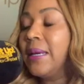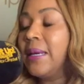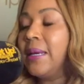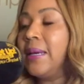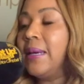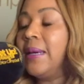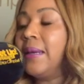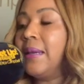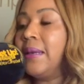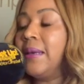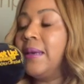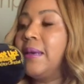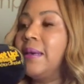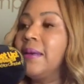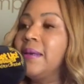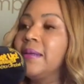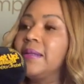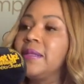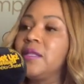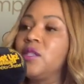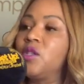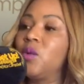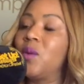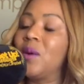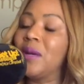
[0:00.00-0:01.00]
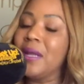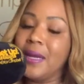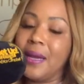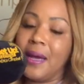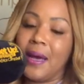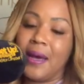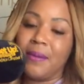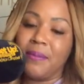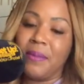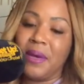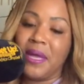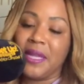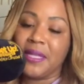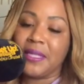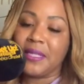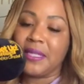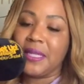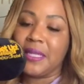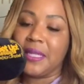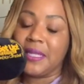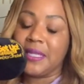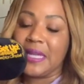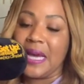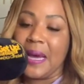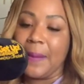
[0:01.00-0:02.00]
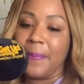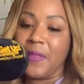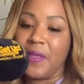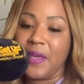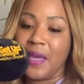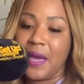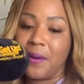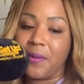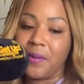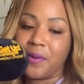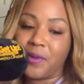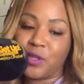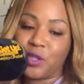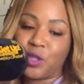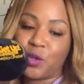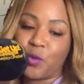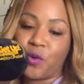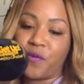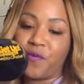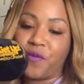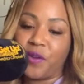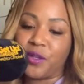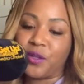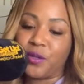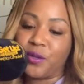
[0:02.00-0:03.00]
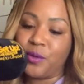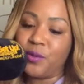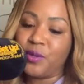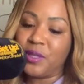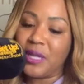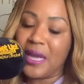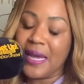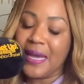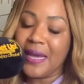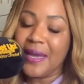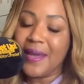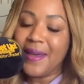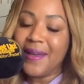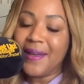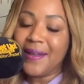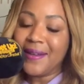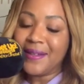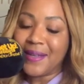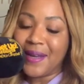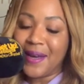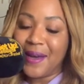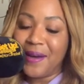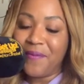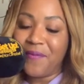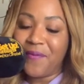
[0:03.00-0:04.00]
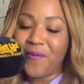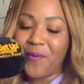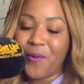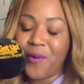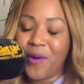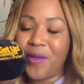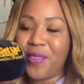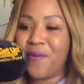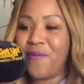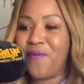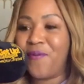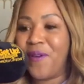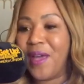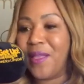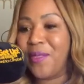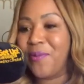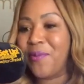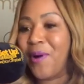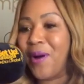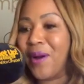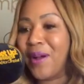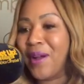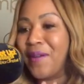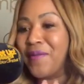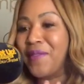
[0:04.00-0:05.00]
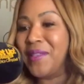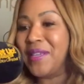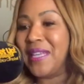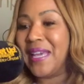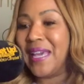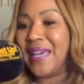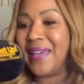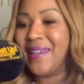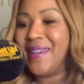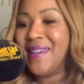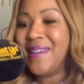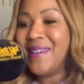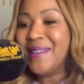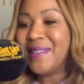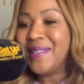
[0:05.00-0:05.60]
It is 29 minutes to the top of the hour on this terrific Tuesday. Time for the Faith Walk of the Day.